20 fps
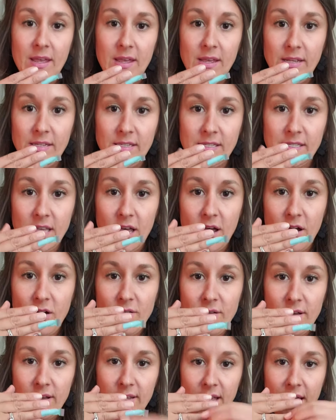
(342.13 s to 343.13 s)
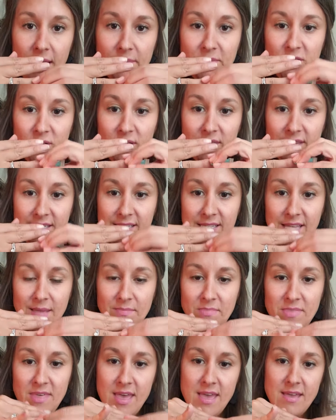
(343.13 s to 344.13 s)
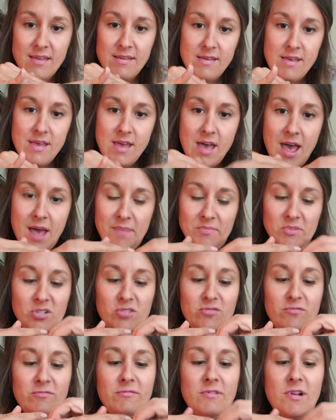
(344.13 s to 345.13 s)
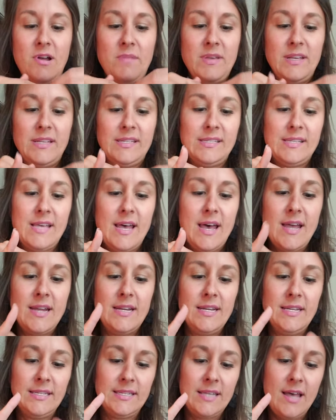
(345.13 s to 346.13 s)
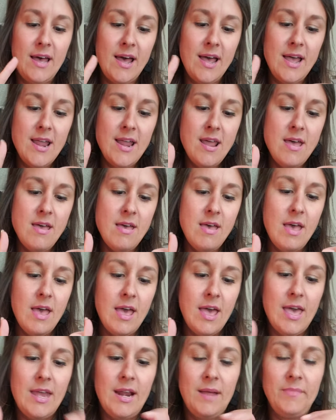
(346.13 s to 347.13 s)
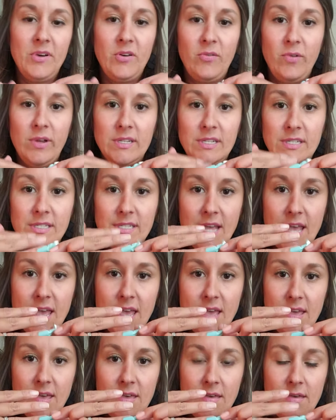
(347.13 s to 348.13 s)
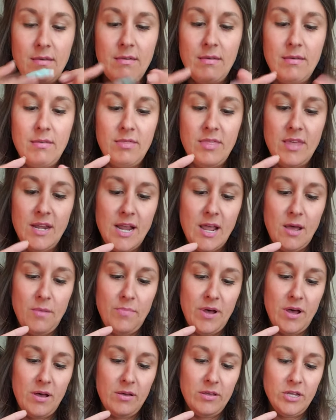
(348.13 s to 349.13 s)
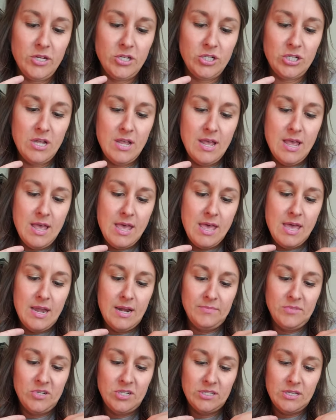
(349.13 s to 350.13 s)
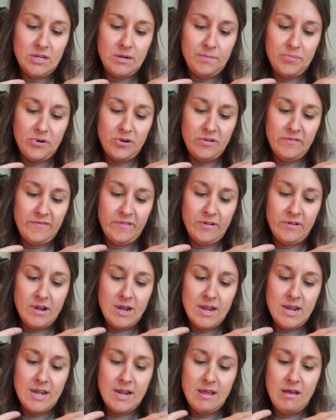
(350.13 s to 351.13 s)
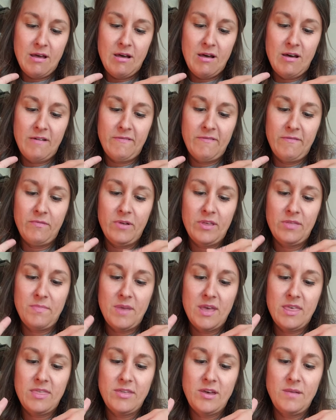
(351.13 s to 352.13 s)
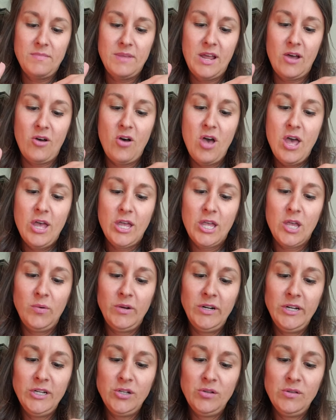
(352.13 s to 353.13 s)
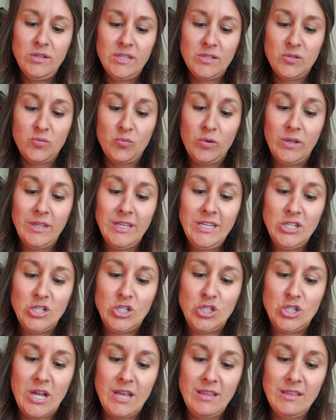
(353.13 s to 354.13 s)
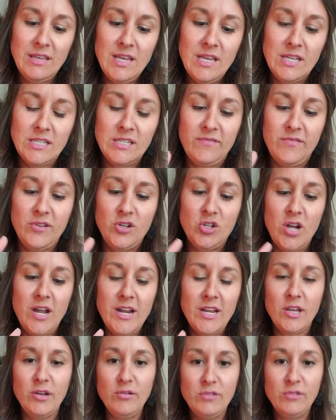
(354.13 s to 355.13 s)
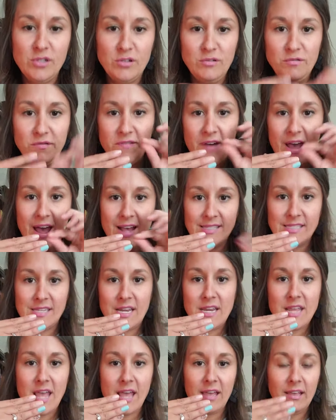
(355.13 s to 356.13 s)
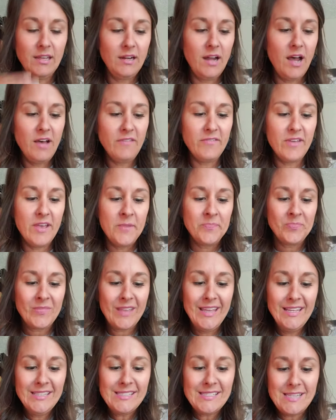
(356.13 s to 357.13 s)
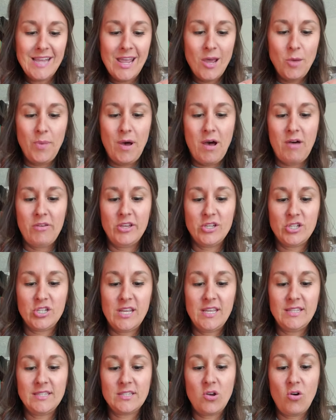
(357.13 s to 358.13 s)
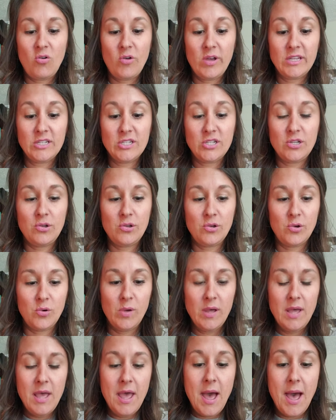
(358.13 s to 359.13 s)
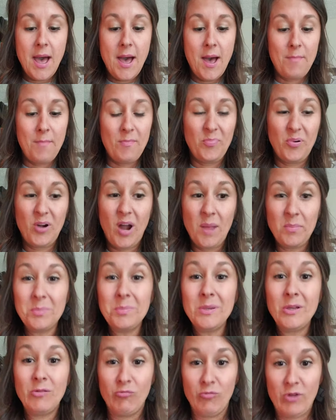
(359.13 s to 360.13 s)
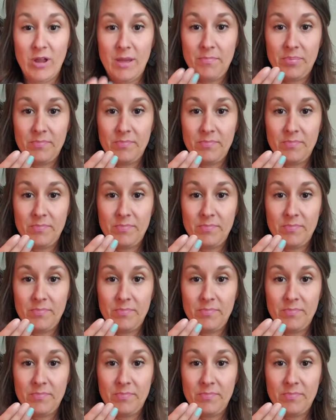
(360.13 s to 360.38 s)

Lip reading: So I'm doing the same thing. I'm just rubbing side to side and I'm going to take the nail polish and I'm just going to perforate it off with my thumbnail. You want to do this really gently because if you try to go too fast and yank it off, it's nail polish. It's going to probably rip,